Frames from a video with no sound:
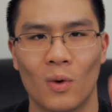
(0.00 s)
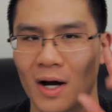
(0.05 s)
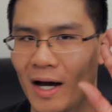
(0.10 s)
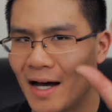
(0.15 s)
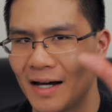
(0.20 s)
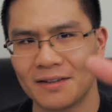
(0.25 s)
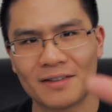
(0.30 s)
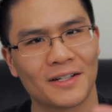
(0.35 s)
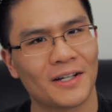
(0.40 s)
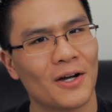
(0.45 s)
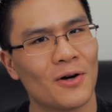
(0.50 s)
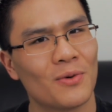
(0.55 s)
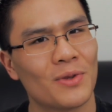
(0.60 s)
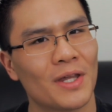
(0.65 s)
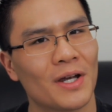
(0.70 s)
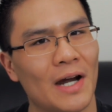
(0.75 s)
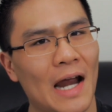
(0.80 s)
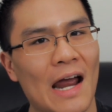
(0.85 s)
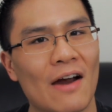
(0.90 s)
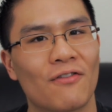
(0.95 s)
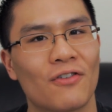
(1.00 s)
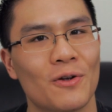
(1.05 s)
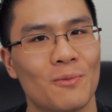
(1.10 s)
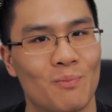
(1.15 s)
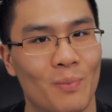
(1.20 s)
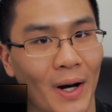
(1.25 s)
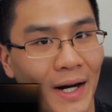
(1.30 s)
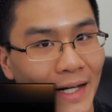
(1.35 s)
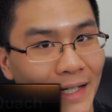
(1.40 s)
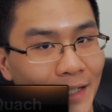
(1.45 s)
Well, how's it going there,
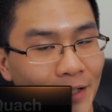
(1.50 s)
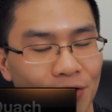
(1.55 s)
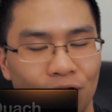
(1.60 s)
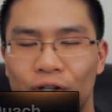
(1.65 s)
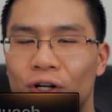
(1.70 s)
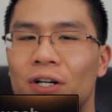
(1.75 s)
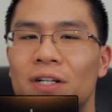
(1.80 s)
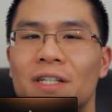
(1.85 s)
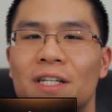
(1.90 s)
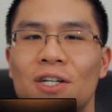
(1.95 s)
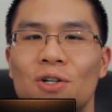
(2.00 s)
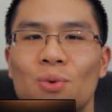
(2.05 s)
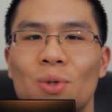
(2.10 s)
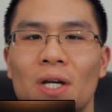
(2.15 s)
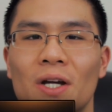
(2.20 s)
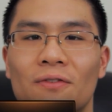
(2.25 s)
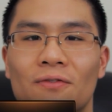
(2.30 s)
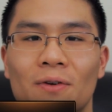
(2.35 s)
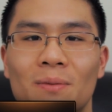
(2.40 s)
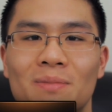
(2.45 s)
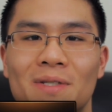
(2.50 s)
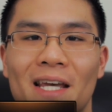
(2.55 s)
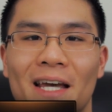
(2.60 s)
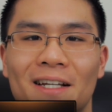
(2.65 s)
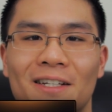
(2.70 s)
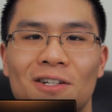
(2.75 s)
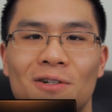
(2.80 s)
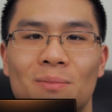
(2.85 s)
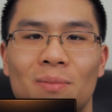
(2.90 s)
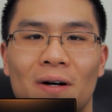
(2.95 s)
everybody? It's Jon Q here from
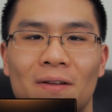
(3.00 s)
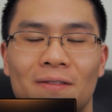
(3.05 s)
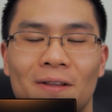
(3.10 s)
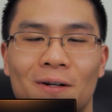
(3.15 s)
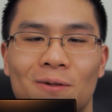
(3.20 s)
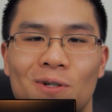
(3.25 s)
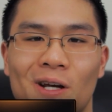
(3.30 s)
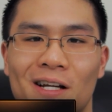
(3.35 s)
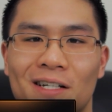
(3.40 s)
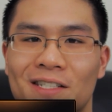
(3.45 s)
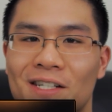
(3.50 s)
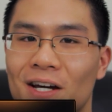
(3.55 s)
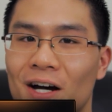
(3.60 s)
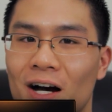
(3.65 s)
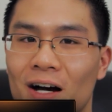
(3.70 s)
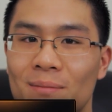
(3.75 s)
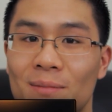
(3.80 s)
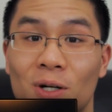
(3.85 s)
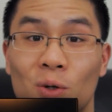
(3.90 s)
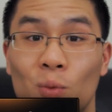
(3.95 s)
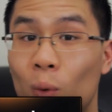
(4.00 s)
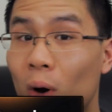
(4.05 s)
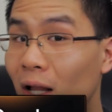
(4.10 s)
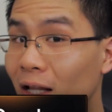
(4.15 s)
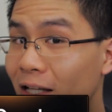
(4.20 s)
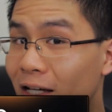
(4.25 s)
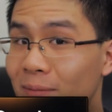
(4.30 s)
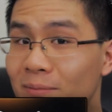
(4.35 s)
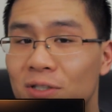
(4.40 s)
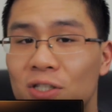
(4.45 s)
TechnoBuffalo.com, and
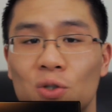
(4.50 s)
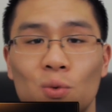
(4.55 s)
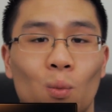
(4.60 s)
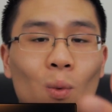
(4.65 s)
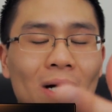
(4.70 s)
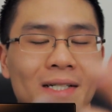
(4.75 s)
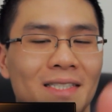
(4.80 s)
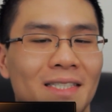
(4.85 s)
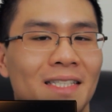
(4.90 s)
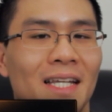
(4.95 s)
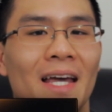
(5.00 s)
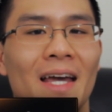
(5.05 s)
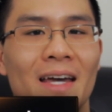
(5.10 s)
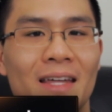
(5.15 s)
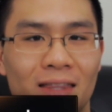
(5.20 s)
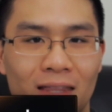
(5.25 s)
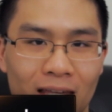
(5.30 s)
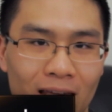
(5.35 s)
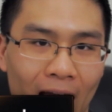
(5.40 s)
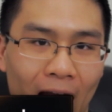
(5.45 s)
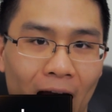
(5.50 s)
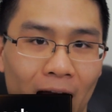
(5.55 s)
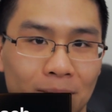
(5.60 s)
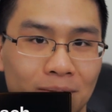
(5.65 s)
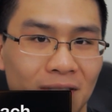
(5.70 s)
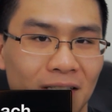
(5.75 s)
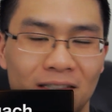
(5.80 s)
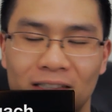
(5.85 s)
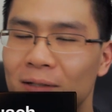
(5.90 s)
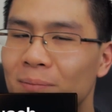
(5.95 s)
welcome to What's the
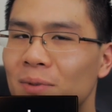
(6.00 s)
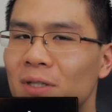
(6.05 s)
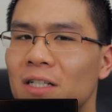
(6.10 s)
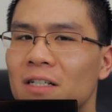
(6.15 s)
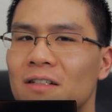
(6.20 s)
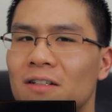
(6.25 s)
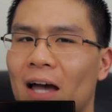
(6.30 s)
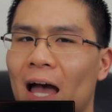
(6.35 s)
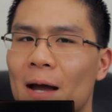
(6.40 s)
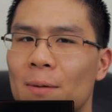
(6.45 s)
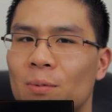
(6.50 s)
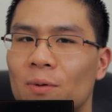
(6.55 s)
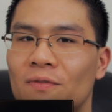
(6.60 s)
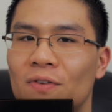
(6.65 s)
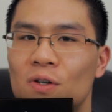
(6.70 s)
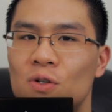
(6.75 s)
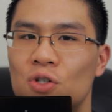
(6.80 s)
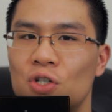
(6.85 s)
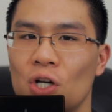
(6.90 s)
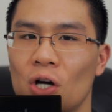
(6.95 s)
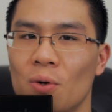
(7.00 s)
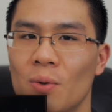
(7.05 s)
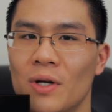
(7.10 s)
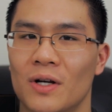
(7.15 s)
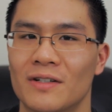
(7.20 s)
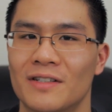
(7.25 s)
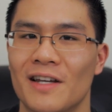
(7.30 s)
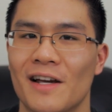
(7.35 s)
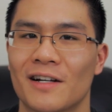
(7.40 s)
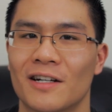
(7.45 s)
Apps? A simple little app review show
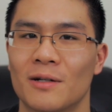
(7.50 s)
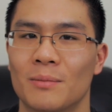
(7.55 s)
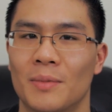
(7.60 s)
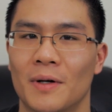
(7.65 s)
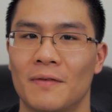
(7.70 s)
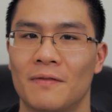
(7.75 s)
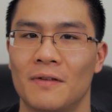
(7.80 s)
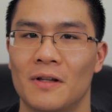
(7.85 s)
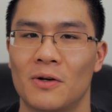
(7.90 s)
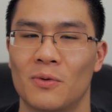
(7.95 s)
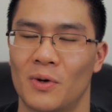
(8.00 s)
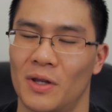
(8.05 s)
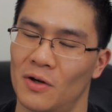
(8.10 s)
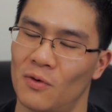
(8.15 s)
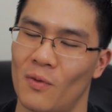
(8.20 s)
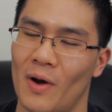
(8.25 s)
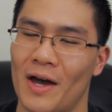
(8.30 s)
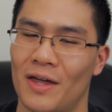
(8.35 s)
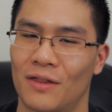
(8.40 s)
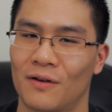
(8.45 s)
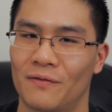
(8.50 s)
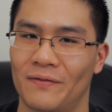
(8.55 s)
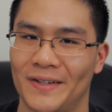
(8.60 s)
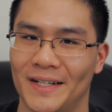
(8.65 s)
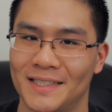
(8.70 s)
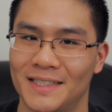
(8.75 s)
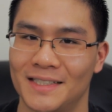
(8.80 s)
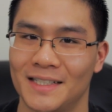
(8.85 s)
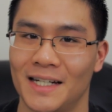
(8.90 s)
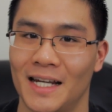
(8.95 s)
here on TechnoBuffalo with a rather
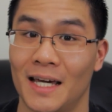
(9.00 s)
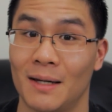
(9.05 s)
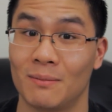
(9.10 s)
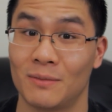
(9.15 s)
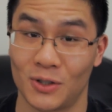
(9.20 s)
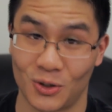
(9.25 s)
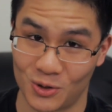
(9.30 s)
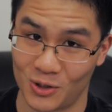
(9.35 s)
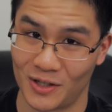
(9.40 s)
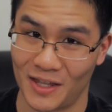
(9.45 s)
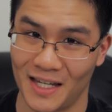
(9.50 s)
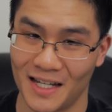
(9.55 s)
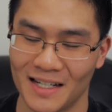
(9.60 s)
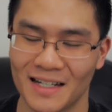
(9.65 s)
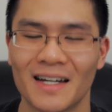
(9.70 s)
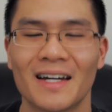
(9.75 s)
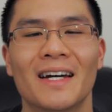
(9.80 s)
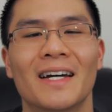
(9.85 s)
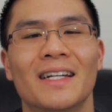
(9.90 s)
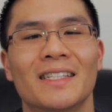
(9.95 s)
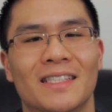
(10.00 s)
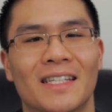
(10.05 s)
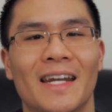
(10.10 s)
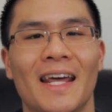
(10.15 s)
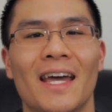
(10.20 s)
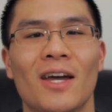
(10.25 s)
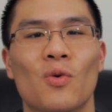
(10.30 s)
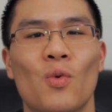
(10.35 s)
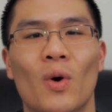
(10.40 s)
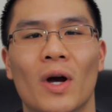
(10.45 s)
fancy name, don't you think?
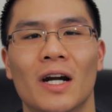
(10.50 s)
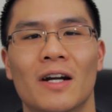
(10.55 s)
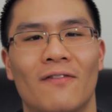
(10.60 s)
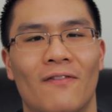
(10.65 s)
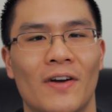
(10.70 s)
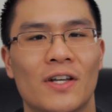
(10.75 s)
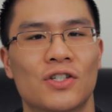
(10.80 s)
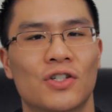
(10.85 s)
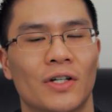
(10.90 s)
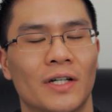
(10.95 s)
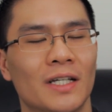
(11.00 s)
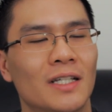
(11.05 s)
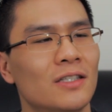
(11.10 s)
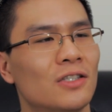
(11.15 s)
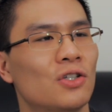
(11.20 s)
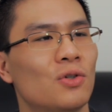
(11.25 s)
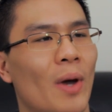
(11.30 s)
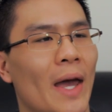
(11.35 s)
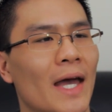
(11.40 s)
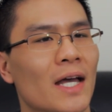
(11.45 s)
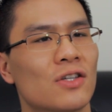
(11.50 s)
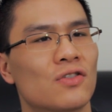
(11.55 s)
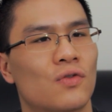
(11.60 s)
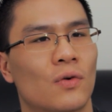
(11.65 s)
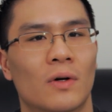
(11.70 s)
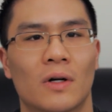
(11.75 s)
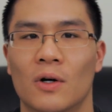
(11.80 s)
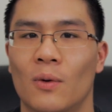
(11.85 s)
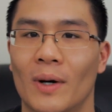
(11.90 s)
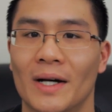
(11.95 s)
Today, we're going to venture into
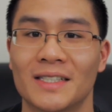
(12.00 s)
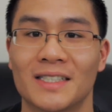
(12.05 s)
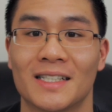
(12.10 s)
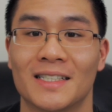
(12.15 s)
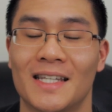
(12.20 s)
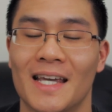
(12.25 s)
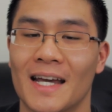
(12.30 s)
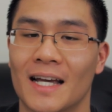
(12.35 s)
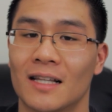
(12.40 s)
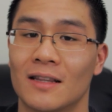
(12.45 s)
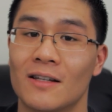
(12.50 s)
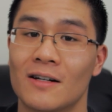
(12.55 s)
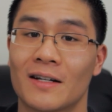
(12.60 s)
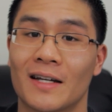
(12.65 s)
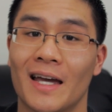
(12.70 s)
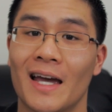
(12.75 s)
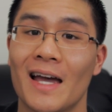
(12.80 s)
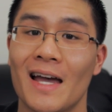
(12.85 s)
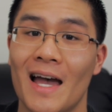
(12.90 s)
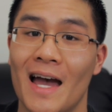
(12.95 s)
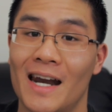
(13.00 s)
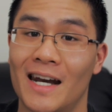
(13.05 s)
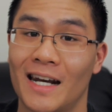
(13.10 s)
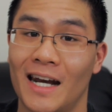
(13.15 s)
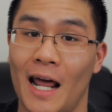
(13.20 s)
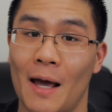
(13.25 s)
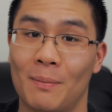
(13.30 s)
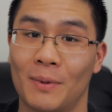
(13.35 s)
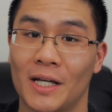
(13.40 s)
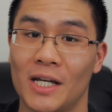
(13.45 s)
Android OS to take a look at
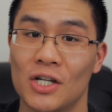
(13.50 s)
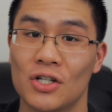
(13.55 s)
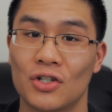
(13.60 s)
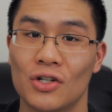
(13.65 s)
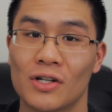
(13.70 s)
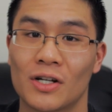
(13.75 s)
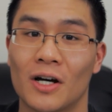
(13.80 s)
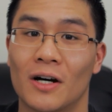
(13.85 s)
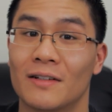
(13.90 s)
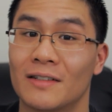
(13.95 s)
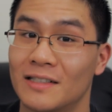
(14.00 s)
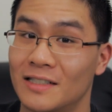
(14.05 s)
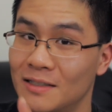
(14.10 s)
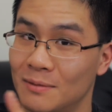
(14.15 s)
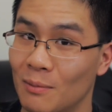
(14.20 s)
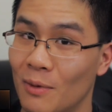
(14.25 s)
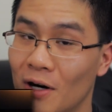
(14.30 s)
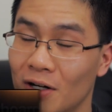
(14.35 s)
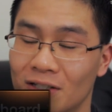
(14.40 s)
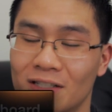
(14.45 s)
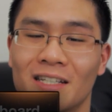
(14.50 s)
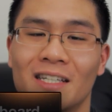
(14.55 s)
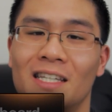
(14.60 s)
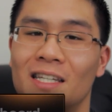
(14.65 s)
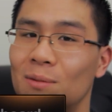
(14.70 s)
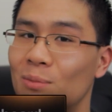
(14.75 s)
an application called Smart